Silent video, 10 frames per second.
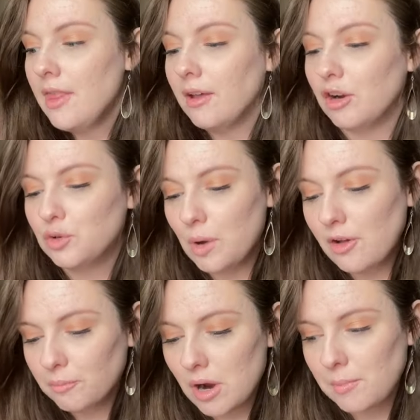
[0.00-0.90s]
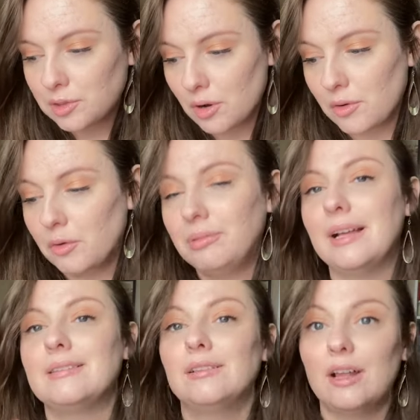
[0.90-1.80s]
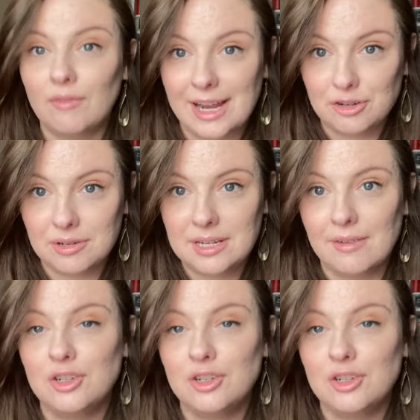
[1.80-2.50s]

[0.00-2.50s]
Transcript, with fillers: There are twelve prompts total, plus a lot of extra stuff.